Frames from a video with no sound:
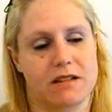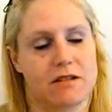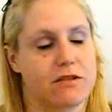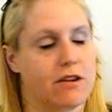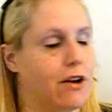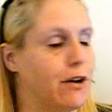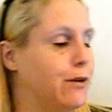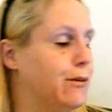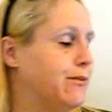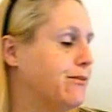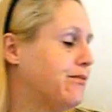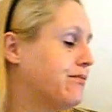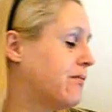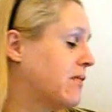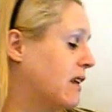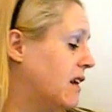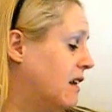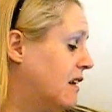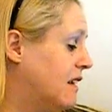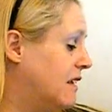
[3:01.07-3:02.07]
So
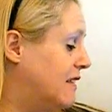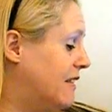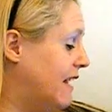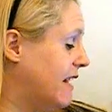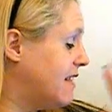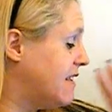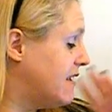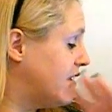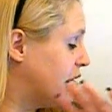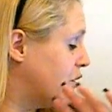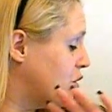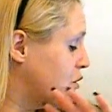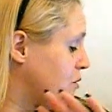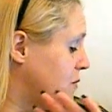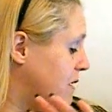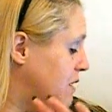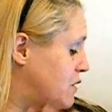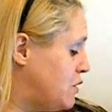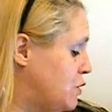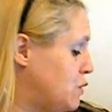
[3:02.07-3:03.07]
that's it. Those are
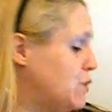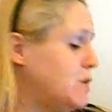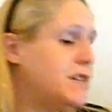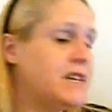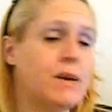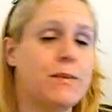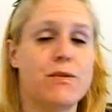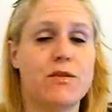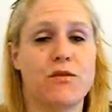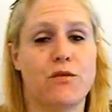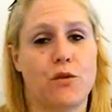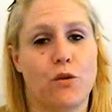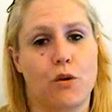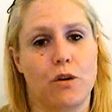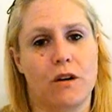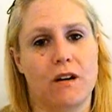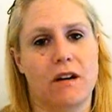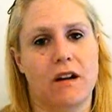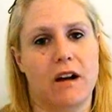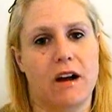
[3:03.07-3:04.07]
my 2 tips
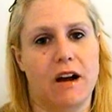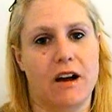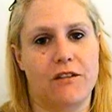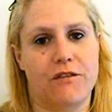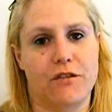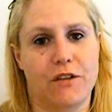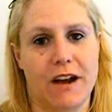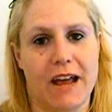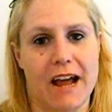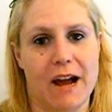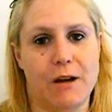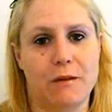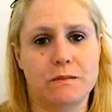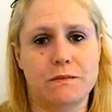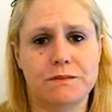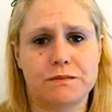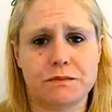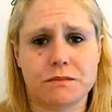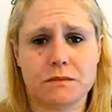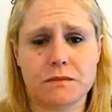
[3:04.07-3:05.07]
for
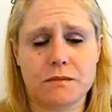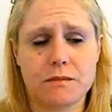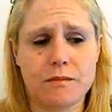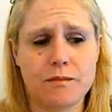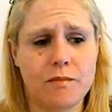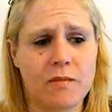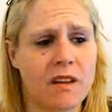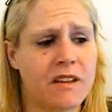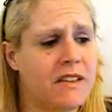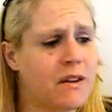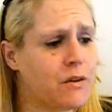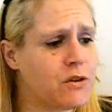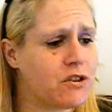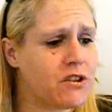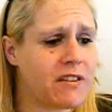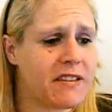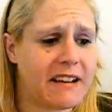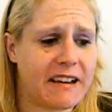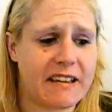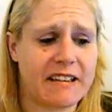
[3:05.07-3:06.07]
now. They were
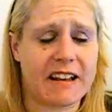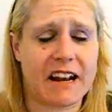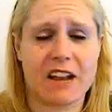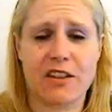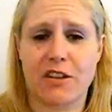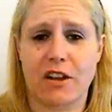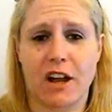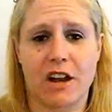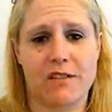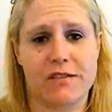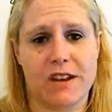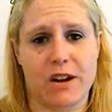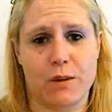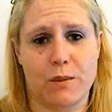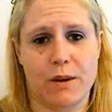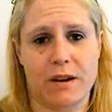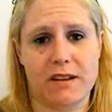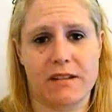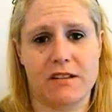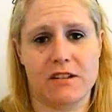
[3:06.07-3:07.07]
just things that I thought of that I
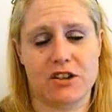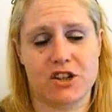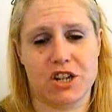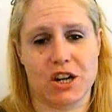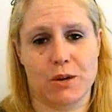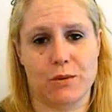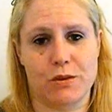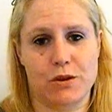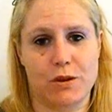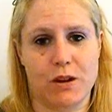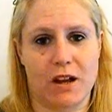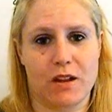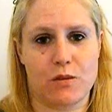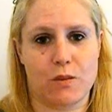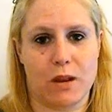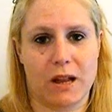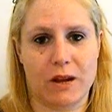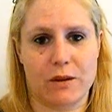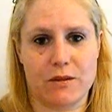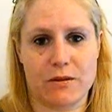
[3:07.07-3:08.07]
wanted to share with you guys
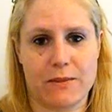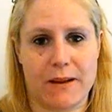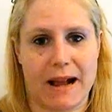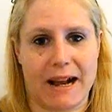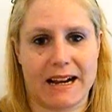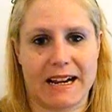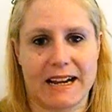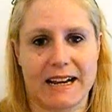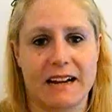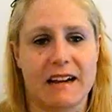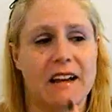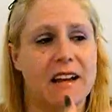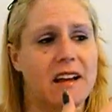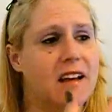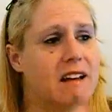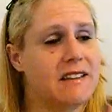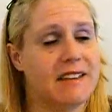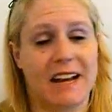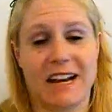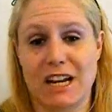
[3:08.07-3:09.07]
while I was packing
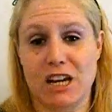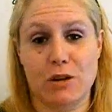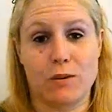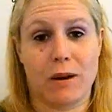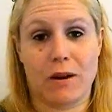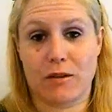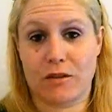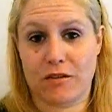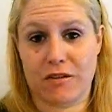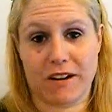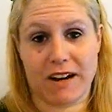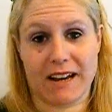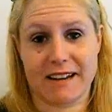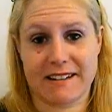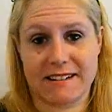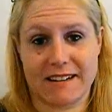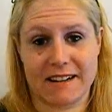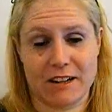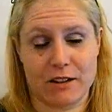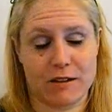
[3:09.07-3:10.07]
that I knew I would forget
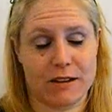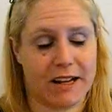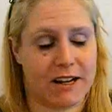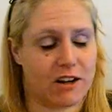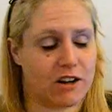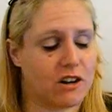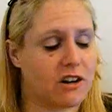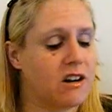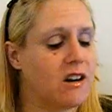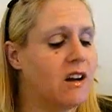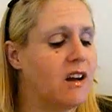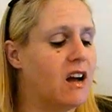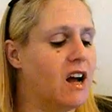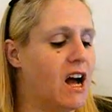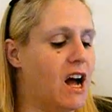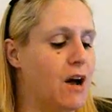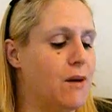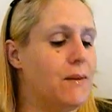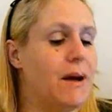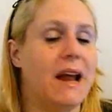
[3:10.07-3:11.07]
to tell you later.
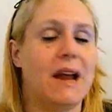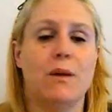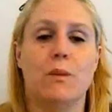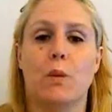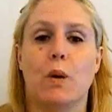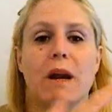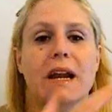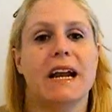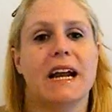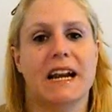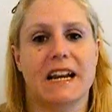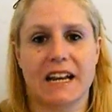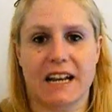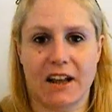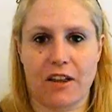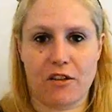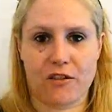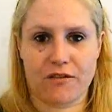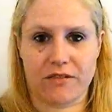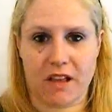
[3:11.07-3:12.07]
I am working on
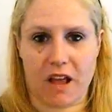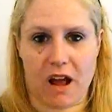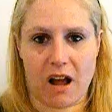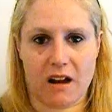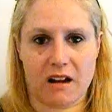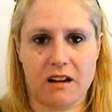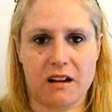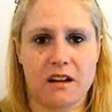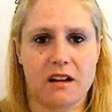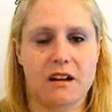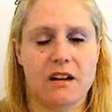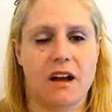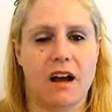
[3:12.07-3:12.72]
another vlog.